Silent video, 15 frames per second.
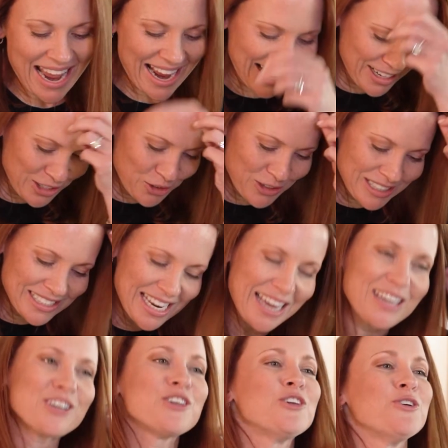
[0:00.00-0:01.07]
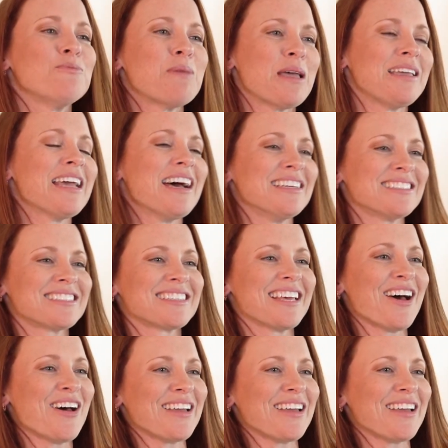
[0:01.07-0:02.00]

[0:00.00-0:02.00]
And you can take yes.